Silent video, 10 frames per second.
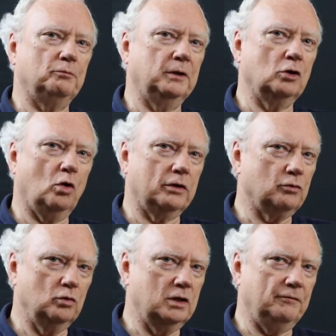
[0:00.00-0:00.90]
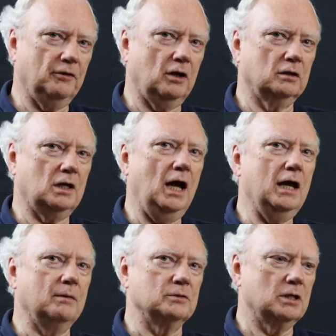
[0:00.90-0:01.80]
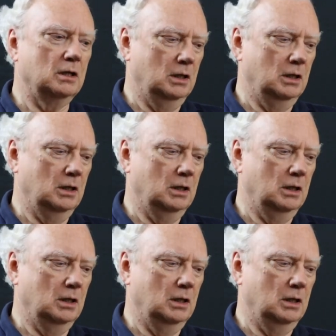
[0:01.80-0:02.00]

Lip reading: have been going through difficult times,